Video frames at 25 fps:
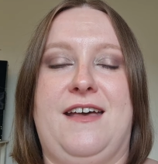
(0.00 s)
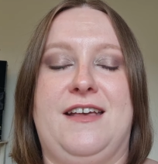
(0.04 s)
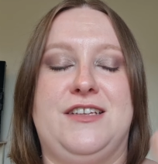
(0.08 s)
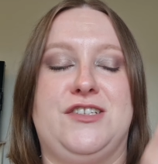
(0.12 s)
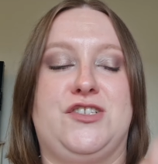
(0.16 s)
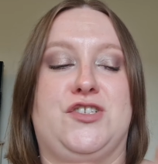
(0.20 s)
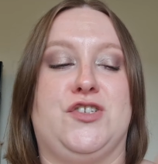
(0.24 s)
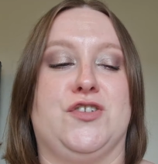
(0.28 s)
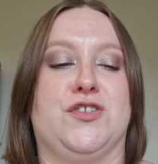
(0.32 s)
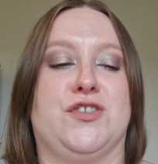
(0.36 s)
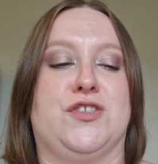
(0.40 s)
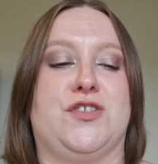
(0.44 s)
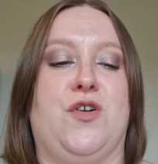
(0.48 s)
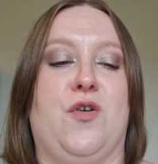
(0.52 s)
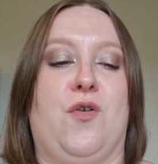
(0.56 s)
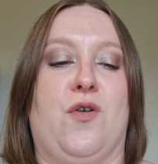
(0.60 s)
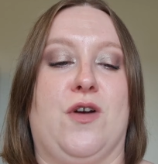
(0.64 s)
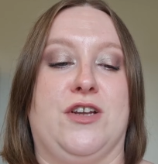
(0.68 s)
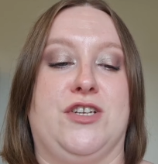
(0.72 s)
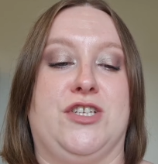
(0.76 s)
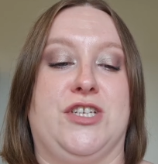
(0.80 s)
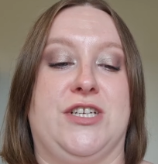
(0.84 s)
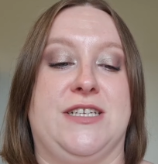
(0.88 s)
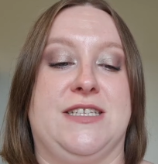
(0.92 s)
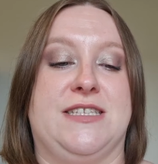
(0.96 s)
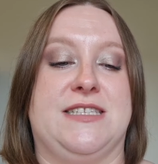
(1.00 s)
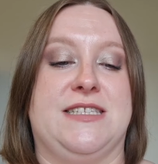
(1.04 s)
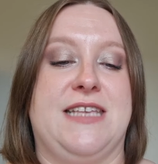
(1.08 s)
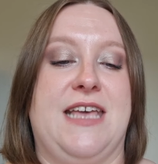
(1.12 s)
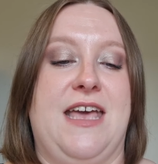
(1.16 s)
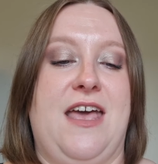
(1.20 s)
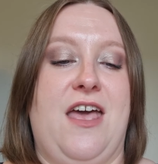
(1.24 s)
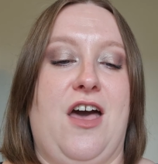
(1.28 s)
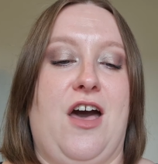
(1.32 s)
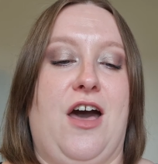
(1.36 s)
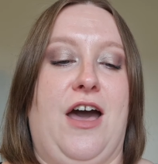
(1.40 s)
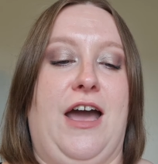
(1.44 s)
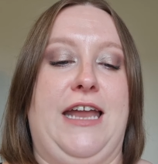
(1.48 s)
Just gorgeous.
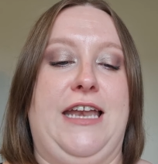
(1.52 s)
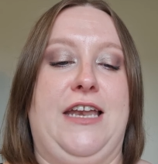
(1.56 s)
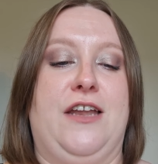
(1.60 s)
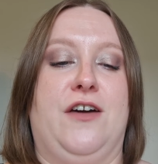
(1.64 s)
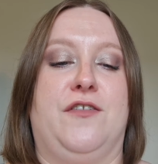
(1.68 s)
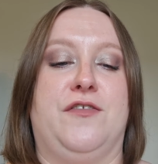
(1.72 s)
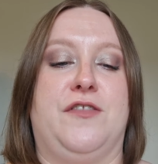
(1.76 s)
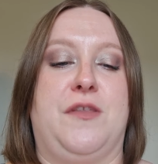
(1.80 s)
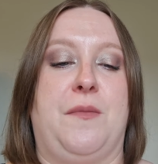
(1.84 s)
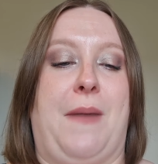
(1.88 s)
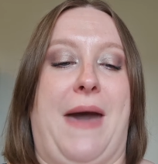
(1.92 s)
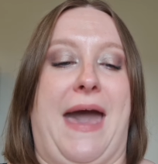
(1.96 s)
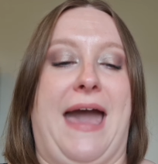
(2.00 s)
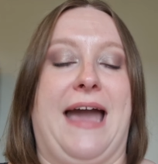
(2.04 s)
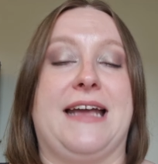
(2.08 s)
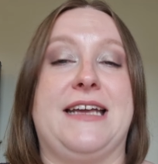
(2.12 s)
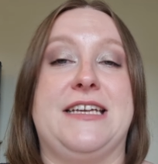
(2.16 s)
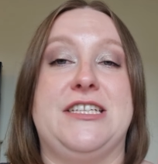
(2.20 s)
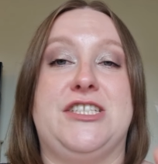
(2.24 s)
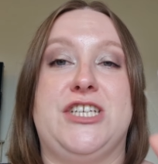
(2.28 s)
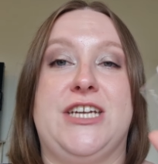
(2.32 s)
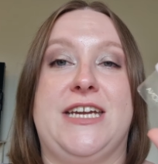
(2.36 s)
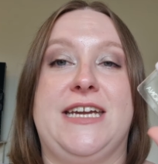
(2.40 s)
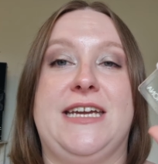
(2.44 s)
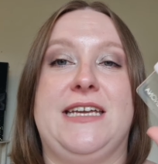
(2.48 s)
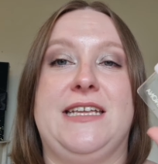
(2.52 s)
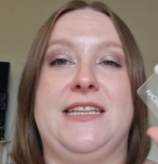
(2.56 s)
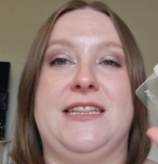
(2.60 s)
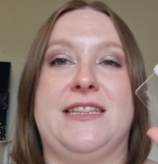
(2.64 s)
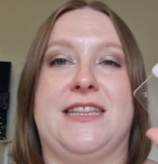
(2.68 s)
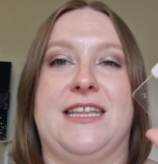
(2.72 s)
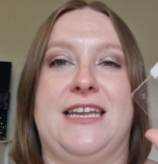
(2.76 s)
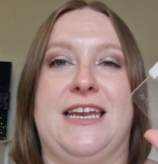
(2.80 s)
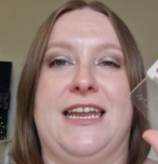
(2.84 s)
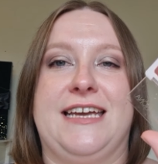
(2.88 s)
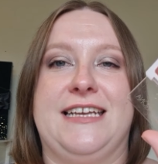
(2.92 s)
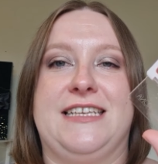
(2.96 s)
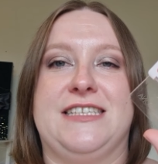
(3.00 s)
I love the packaging,
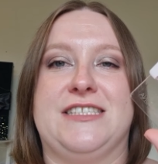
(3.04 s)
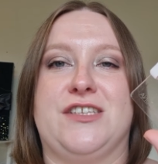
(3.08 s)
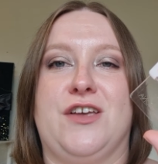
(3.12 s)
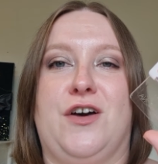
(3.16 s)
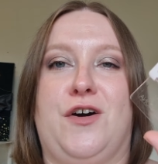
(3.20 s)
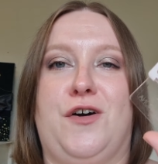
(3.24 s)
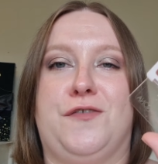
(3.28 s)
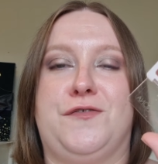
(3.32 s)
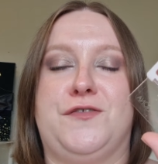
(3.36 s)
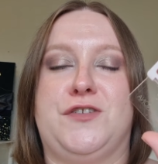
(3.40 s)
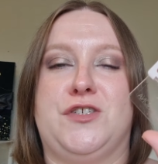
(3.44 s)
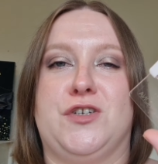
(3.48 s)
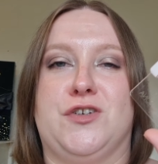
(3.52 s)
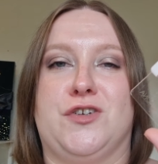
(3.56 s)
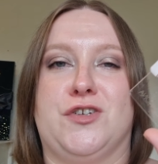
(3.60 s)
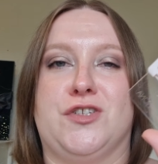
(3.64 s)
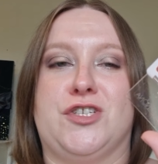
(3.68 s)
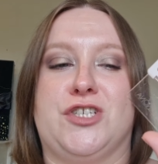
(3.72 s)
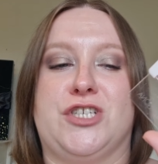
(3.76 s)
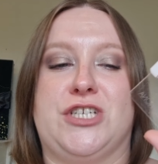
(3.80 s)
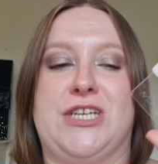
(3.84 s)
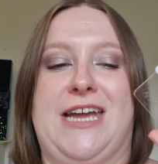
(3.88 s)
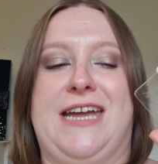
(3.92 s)
the like soft touch,